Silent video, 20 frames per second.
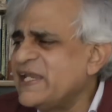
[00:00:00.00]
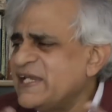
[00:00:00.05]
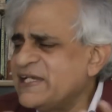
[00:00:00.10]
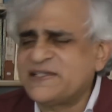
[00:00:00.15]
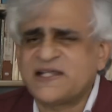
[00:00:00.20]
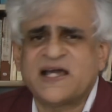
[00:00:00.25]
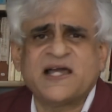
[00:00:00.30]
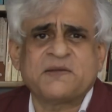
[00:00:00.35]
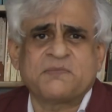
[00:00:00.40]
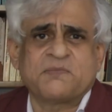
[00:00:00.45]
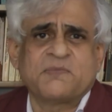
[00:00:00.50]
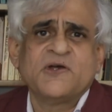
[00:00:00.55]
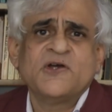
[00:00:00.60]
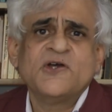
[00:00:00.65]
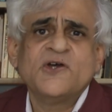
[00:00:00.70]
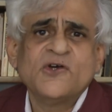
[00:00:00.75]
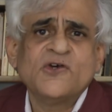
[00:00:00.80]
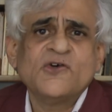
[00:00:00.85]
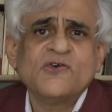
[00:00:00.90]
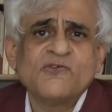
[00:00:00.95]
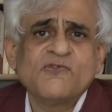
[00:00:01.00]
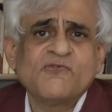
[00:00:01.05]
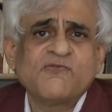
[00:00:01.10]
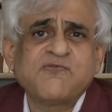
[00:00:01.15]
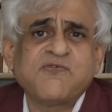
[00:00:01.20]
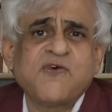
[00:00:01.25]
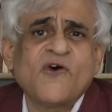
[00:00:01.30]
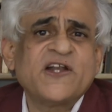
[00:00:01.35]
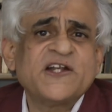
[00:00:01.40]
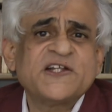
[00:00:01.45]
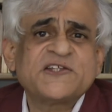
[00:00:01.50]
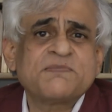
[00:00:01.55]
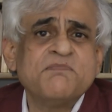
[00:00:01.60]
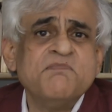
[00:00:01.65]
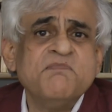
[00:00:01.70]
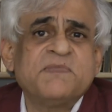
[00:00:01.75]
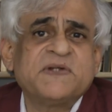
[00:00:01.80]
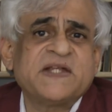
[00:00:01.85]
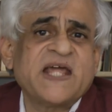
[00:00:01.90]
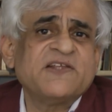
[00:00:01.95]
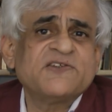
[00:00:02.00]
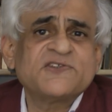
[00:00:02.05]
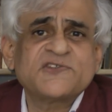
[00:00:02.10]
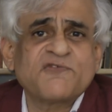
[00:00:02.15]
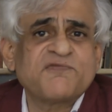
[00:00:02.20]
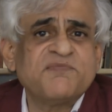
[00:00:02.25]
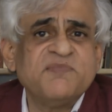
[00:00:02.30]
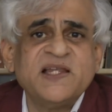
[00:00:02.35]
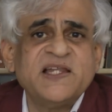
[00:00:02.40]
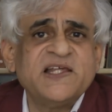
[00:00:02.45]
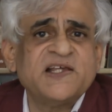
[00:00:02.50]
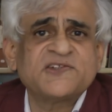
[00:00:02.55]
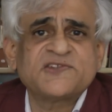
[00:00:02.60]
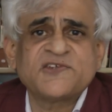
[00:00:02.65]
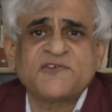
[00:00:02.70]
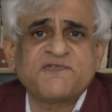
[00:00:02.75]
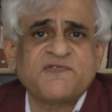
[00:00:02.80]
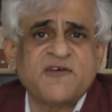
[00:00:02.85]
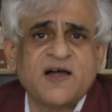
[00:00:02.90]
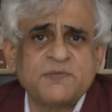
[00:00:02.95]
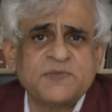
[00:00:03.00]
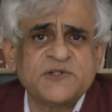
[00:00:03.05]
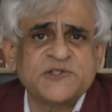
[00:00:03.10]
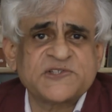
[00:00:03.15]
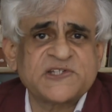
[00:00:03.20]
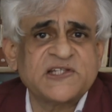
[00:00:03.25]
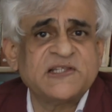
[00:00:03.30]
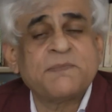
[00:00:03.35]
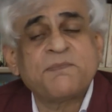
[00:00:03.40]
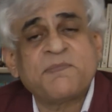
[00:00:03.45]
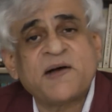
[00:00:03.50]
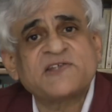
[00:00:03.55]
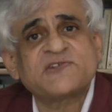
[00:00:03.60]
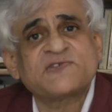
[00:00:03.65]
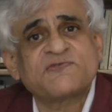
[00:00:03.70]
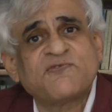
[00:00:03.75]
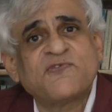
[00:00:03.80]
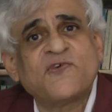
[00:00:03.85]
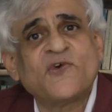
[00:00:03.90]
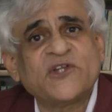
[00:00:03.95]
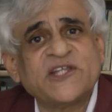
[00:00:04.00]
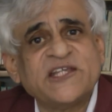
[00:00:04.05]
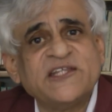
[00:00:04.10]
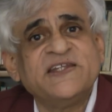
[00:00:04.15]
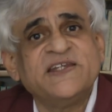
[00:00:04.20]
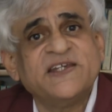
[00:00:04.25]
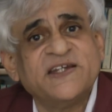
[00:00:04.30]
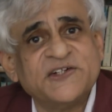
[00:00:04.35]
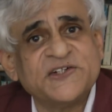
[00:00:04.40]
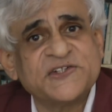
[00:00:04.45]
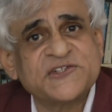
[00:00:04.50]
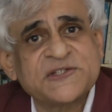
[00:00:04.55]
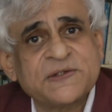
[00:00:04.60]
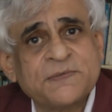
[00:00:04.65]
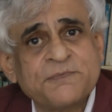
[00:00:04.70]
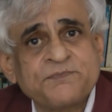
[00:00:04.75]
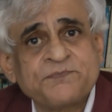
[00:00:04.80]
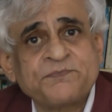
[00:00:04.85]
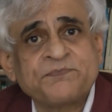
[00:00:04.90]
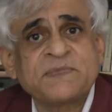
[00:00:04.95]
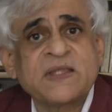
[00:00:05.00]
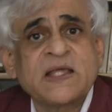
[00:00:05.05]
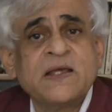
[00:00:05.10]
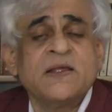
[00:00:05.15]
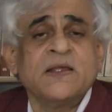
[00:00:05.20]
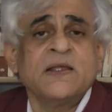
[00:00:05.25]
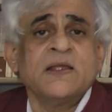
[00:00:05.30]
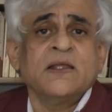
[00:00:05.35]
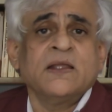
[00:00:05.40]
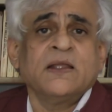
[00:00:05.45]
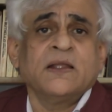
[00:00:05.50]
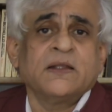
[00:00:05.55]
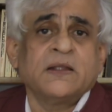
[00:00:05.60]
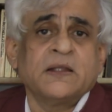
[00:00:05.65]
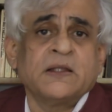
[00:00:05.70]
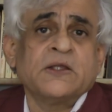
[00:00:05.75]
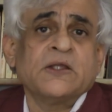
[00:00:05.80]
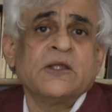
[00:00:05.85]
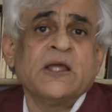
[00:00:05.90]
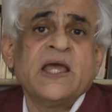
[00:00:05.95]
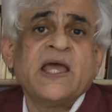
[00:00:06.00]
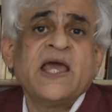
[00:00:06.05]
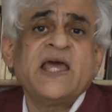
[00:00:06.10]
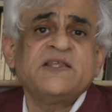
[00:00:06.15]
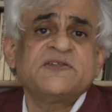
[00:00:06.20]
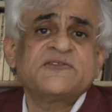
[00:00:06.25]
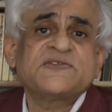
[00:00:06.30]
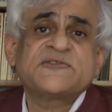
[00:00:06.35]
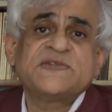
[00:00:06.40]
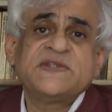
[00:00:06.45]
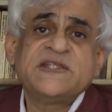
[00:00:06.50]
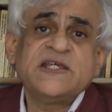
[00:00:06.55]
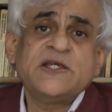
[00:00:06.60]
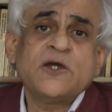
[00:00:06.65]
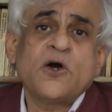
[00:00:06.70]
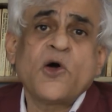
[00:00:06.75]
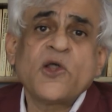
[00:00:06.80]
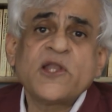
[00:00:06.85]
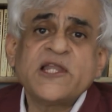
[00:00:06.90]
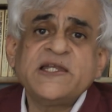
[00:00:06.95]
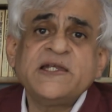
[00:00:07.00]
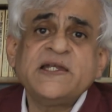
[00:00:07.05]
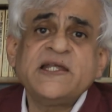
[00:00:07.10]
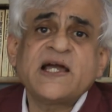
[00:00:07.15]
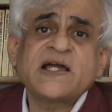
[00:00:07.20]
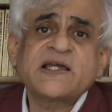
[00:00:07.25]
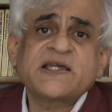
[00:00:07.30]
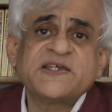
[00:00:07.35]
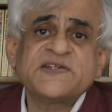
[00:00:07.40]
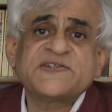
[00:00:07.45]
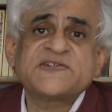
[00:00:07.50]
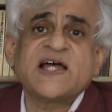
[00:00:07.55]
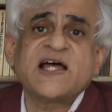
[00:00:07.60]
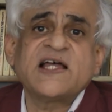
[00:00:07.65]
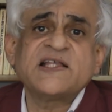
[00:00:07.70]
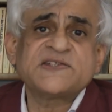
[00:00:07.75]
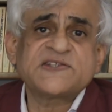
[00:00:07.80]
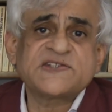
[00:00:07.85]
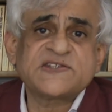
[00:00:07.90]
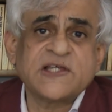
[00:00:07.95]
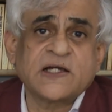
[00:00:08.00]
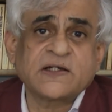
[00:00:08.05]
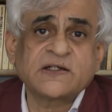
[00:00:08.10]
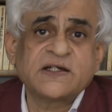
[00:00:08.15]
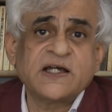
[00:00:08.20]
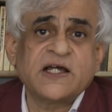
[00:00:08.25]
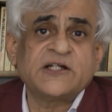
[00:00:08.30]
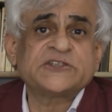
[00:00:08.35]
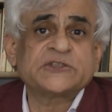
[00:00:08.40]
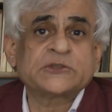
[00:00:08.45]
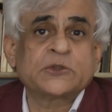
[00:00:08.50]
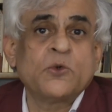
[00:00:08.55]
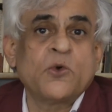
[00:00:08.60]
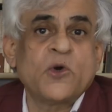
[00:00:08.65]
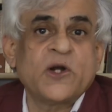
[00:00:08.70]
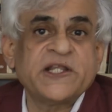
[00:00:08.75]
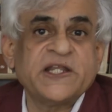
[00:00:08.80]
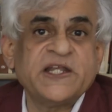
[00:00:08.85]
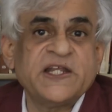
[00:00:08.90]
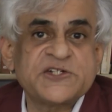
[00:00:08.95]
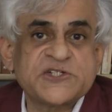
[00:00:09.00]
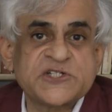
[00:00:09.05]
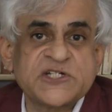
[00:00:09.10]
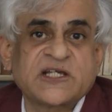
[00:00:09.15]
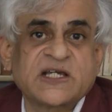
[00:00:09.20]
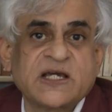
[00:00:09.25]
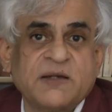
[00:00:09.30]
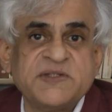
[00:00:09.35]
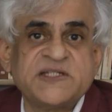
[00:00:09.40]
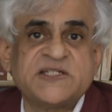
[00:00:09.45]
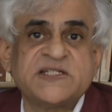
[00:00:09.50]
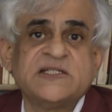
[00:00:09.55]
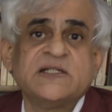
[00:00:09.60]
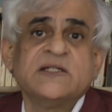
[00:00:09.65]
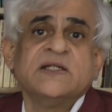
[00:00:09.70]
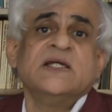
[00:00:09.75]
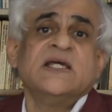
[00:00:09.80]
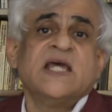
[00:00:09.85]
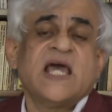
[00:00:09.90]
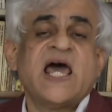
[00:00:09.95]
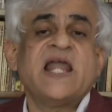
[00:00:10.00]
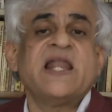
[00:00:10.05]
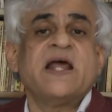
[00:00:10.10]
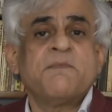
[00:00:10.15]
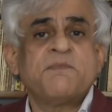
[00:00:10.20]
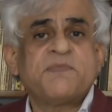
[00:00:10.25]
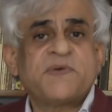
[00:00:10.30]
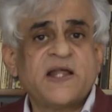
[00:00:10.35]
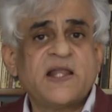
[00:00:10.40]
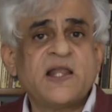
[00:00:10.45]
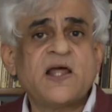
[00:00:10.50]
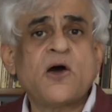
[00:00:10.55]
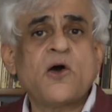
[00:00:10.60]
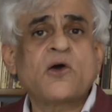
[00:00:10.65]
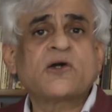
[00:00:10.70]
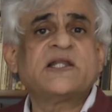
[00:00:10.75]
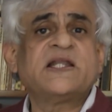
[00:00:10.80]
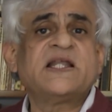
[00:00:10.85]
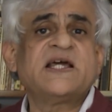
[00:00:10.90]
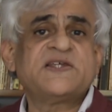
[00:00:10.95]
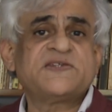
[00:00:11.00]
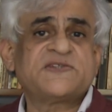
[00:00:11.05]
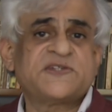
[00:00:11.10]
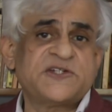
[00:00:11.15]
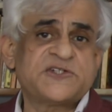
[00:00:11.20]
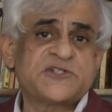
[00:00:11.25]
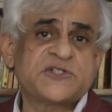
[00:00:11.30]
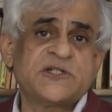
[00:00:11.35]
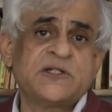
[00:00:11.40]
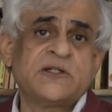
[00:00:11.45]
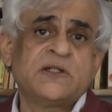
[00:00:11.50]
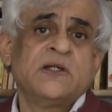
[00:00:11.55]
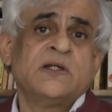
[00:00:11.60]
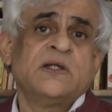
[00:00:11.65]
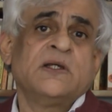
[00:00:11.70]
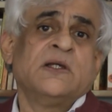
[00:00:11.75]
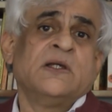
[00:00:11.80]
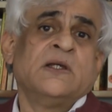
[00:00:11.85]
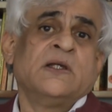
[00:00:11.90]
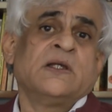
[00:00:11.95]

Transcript: any time for its tens of millions of farmers in the past 14 years. Hence, the All India Kisan Sangharsh Coordination Committee, an umbrella organization